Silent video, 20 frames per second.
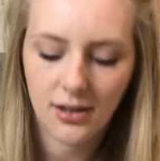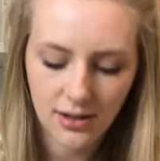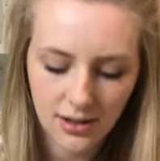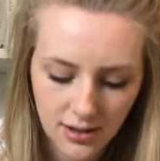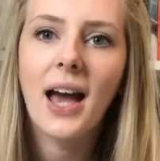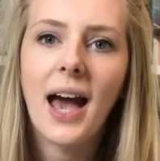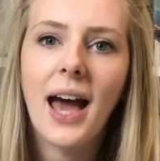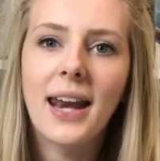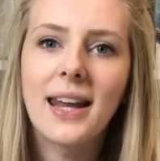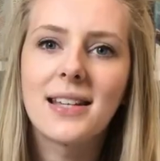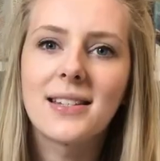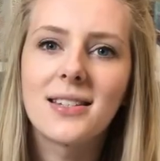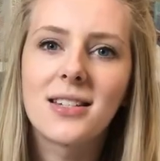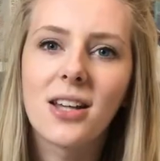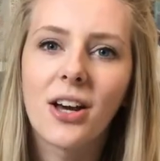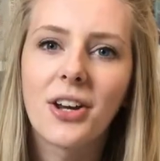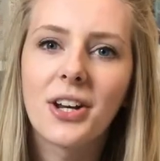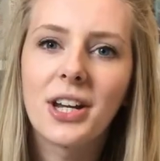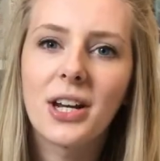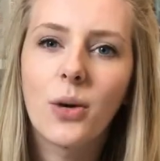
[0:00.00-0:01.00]
And it's
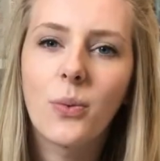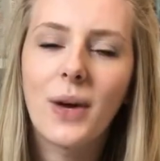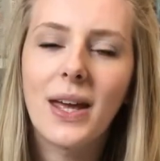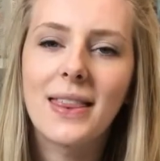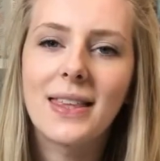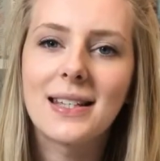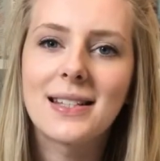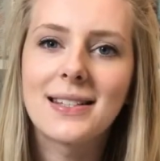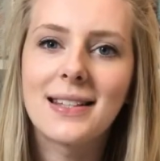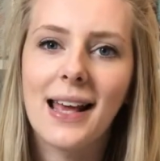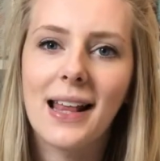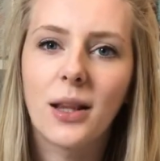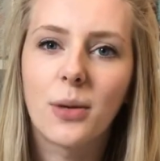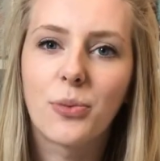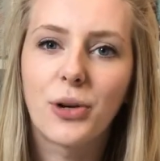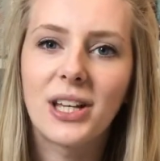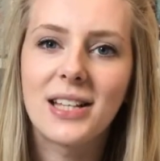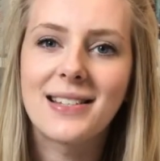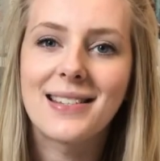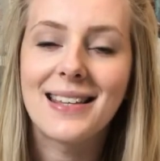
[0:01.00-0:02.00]
done in a way that
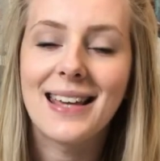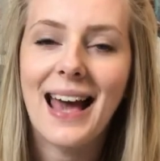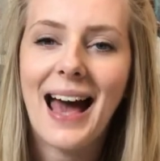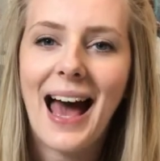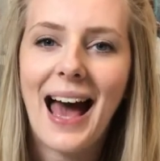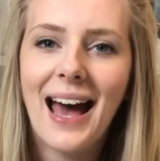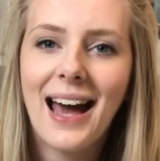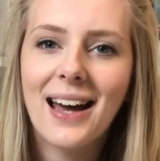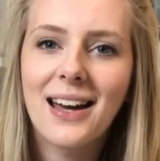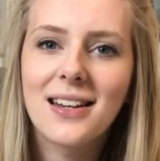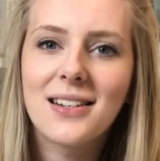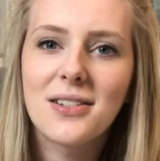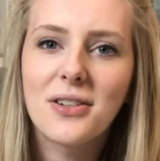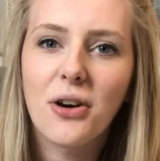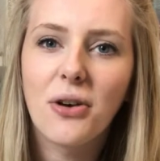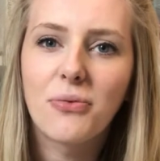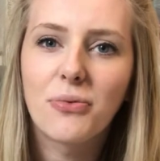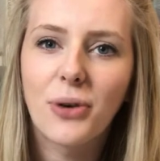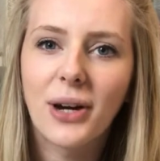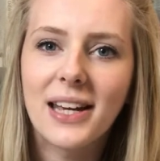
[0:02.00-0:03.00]
celebrates the act
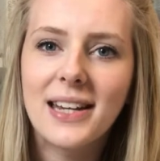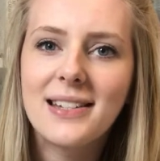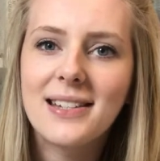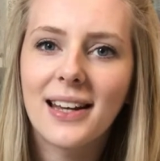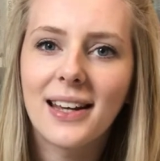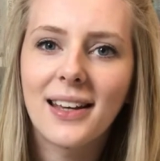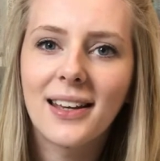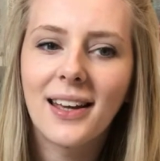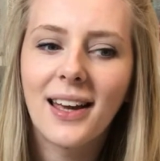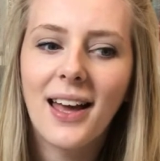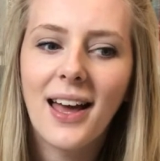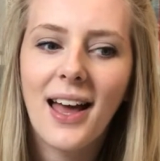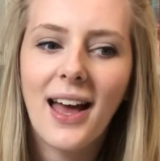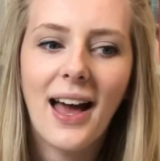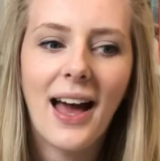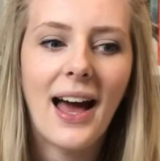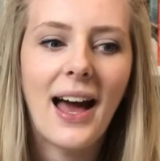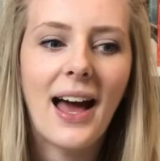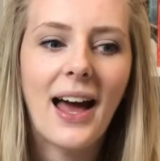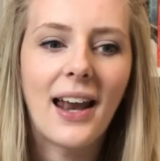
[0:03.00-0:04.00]
of writing
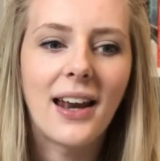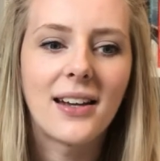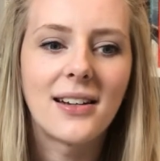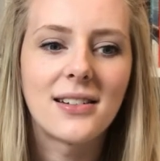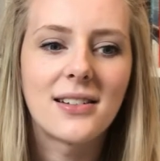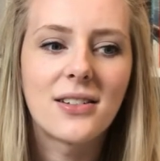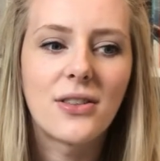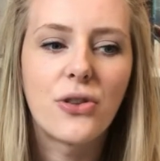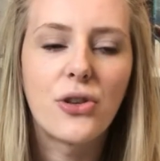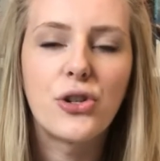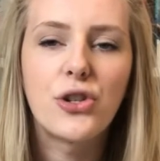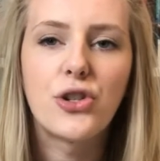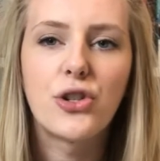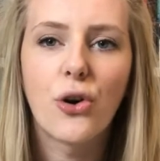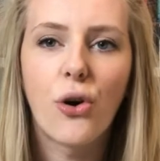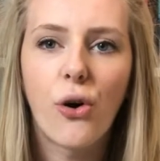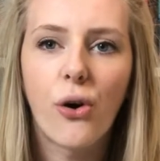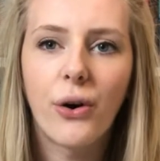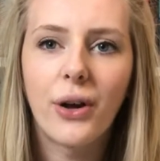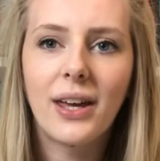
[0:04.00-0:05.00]
and the
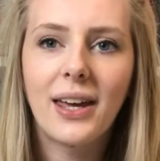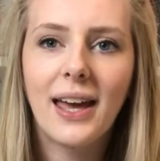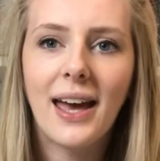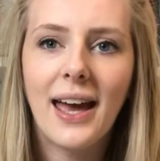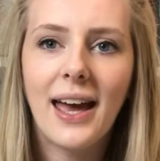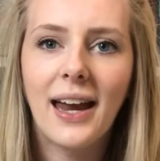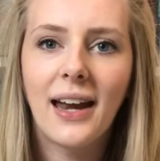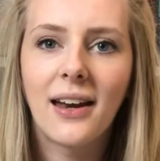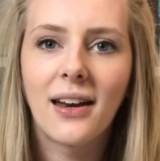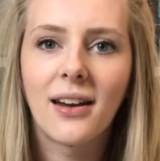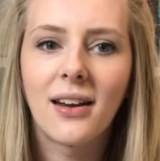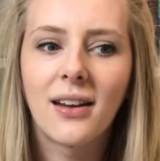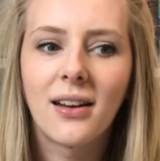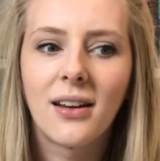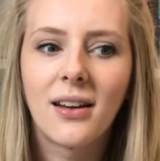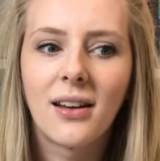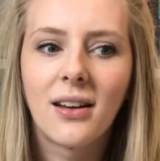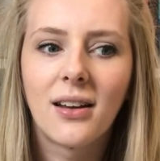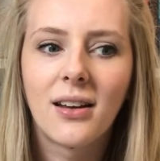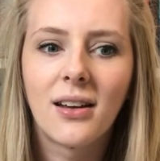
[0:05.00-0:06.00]
joy in
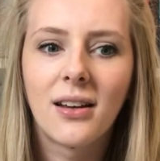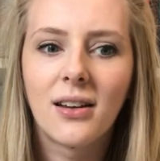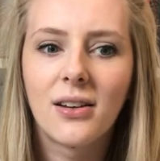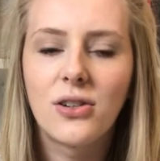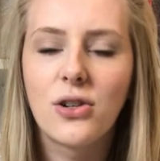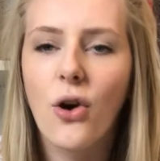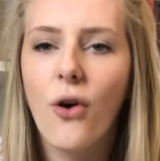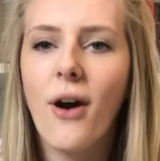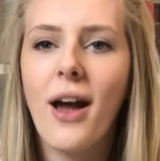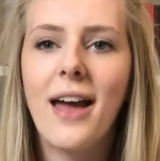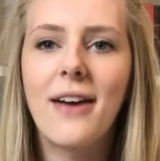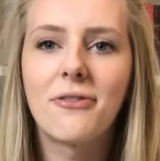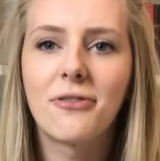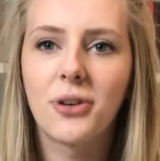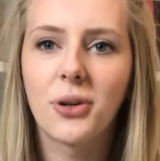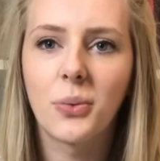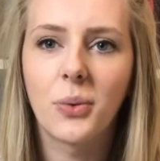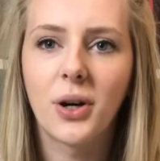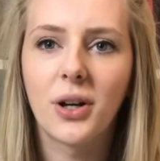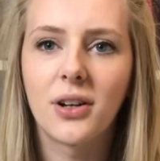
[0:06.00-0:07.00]
not
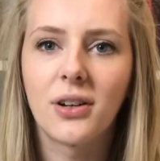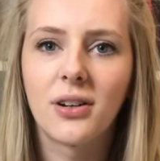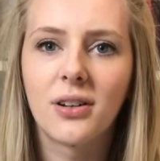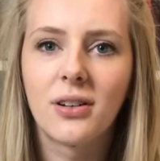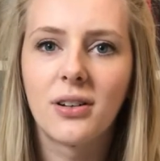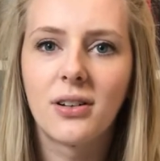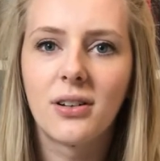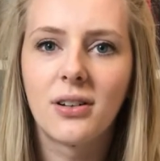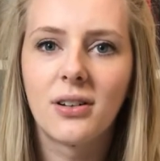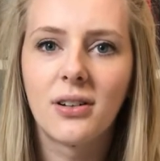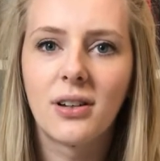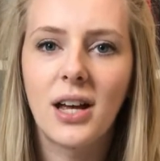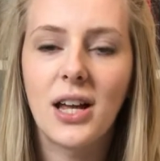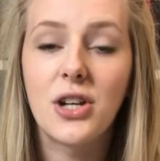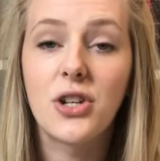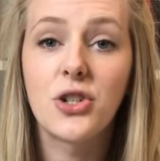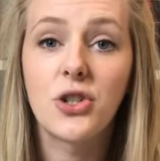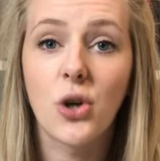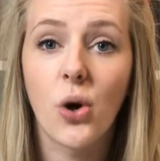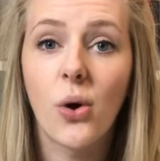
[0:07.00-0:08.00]
everyone
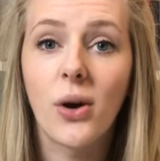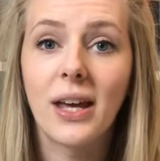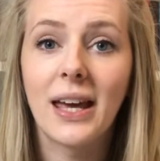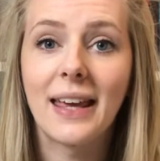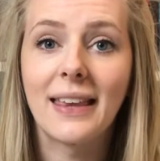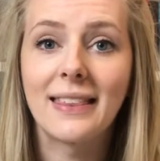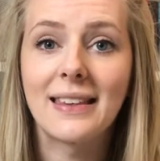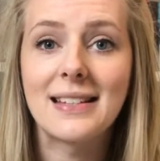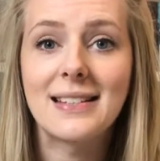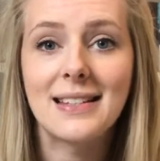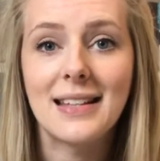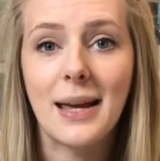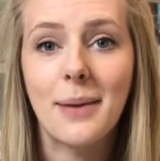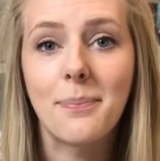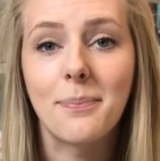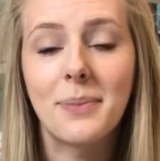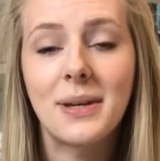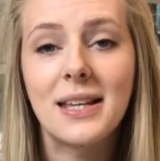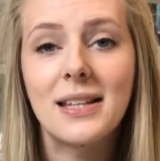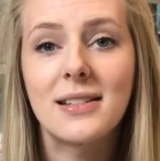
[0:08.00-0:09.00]
enjoying the same
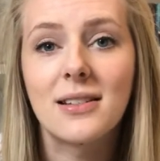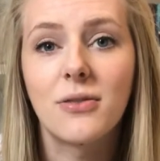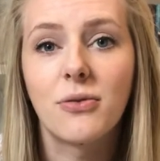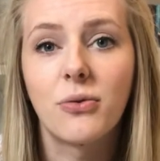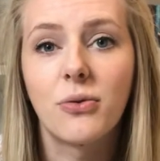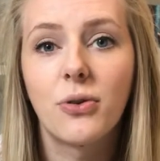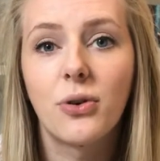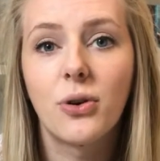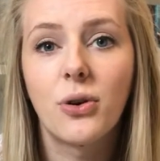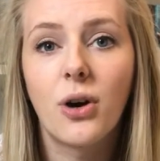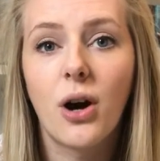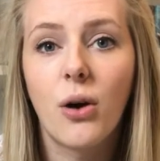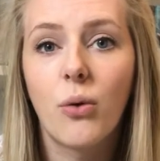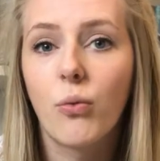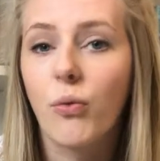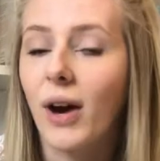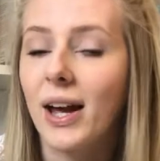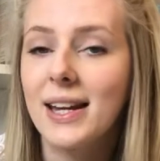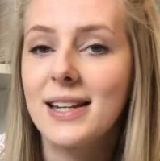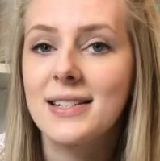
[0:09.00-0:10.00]
piece of
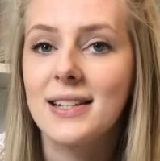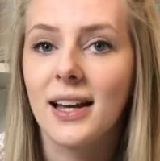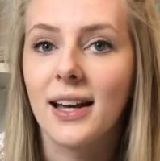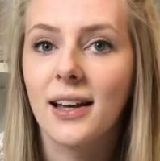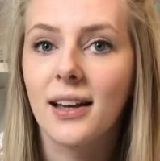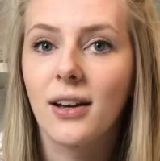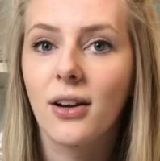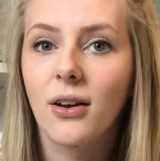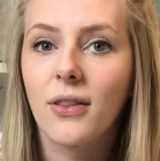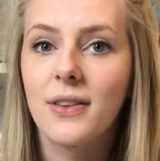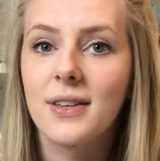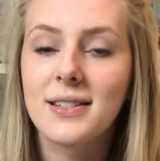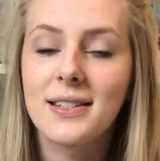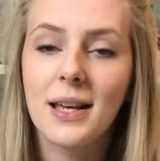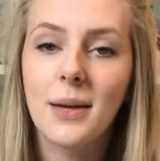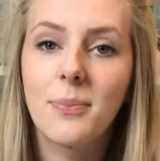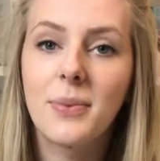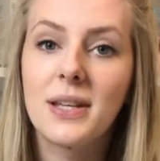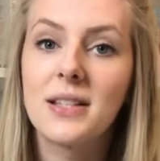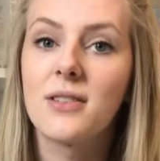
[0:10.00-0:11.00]
writing, the
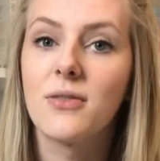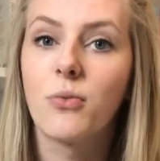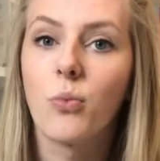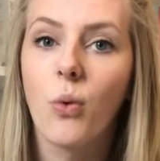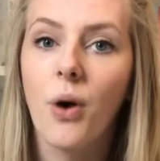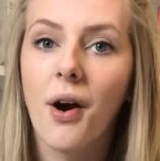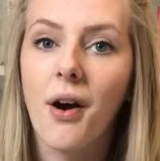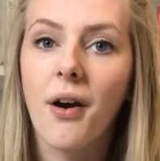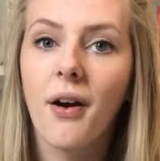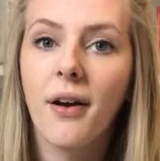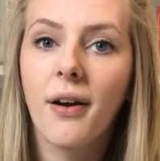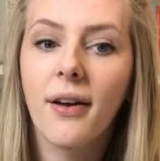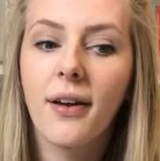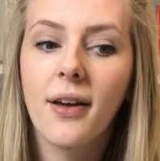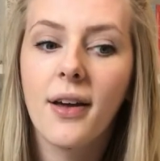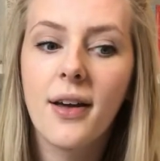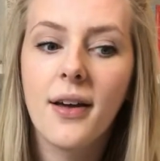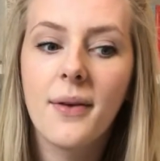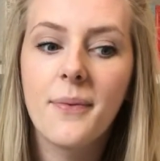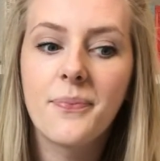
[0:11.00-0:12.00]
same piece of work,
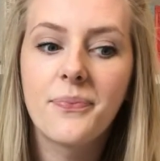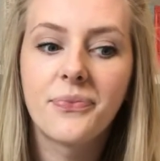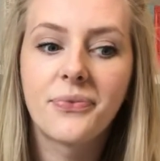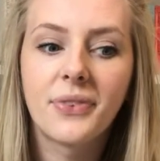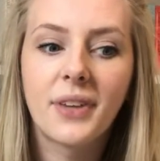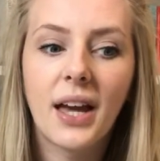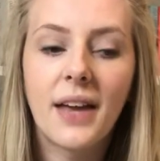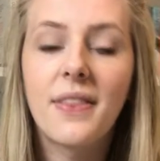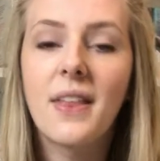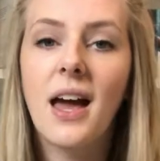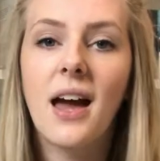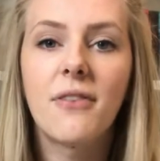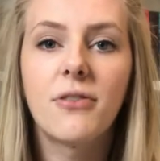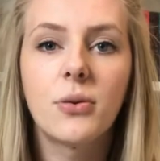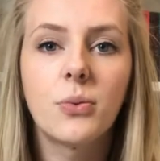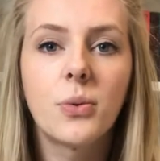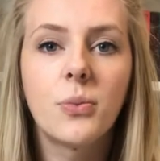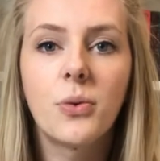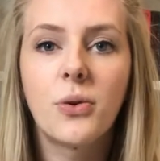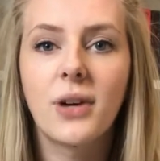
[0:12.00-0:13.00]
and that
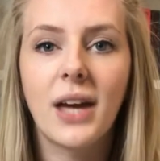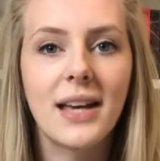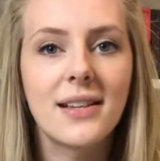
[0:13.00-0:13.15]
everyone will get